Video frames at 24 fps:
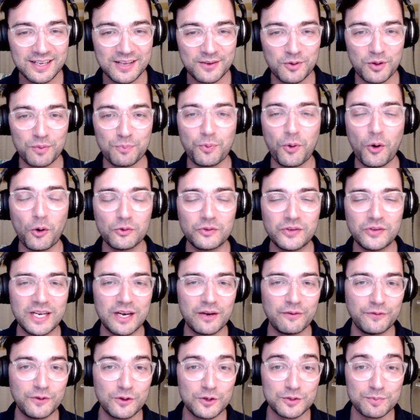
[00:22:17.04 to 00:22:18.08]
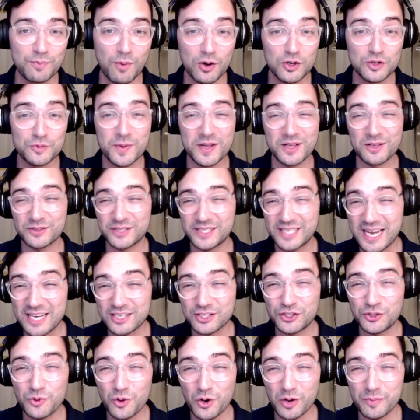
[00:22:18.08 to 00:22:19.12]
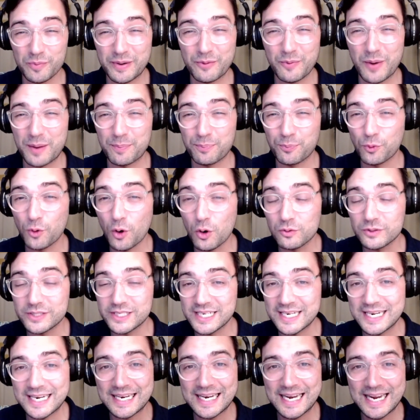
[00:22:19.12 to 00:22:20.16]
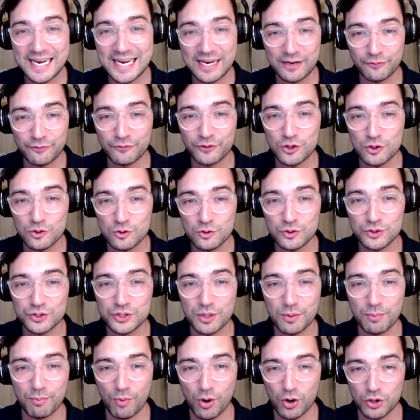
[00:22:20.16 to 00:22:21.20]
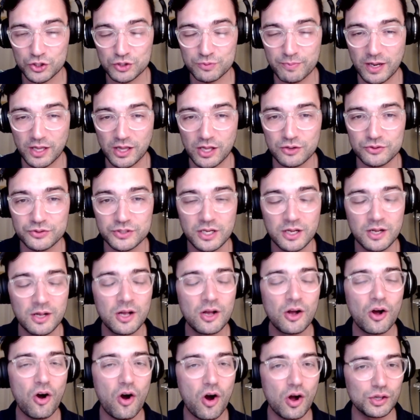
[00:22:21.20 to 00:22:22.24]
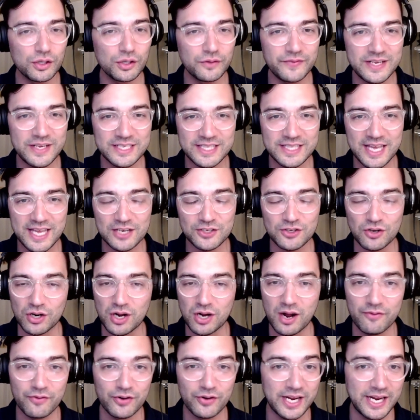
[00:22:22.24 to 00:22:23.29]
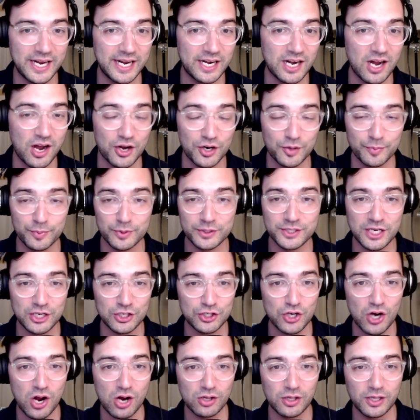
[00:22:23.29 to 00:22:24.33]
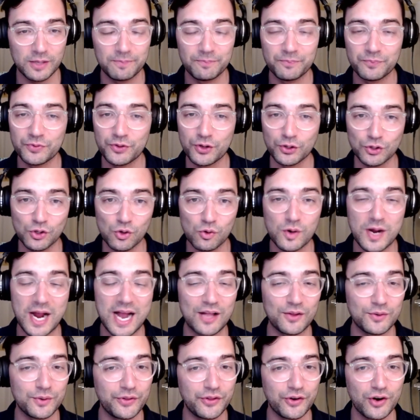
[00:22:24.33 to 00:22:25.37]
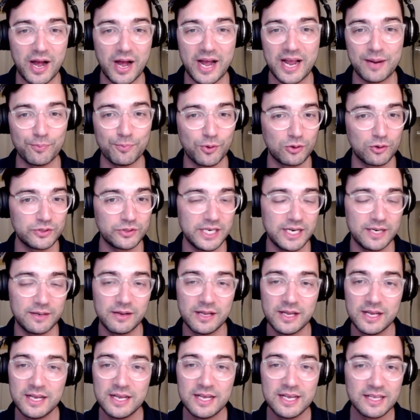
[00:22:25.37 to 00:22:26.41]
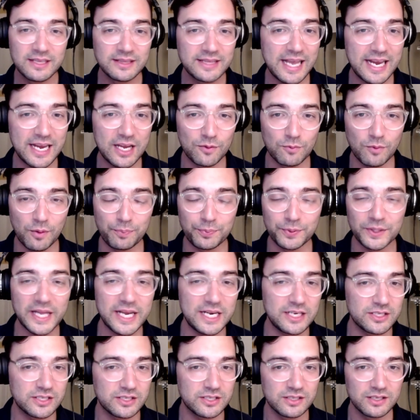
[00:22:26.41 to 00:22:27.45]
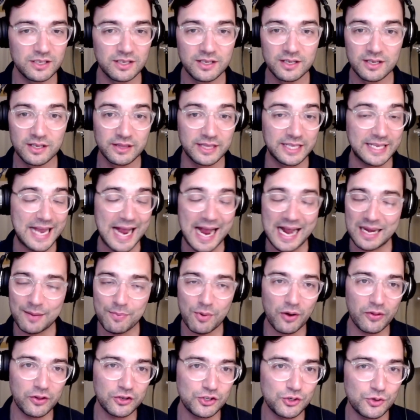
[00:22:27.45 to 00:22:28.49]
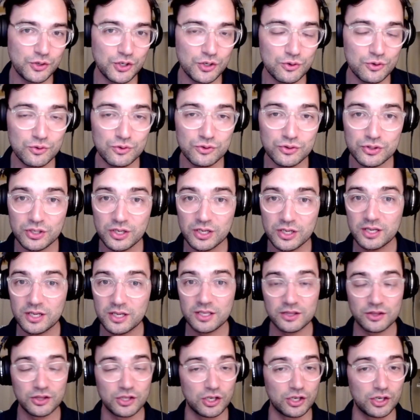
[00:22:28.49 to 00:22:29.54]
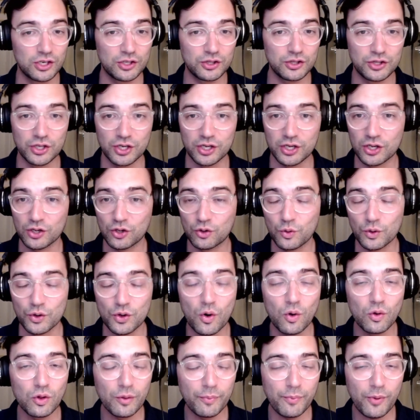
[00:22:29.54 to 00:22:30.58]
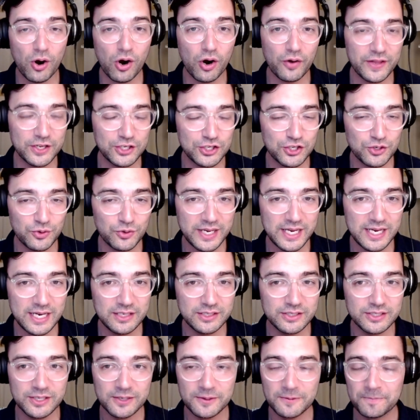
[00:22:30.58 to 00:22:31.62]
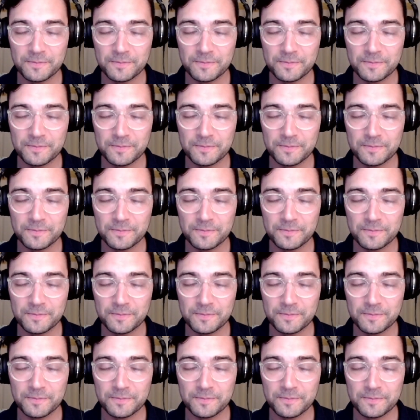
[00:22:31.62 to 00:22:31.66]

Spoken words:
with protein-infused marshmallows. Yes, you heard me right. Protein-infused marshmallows. All of these things are covered in 100% chocolate. They're low calorie. They're high in protein. They can replace the candy bar that you use, the granola bar that you eat,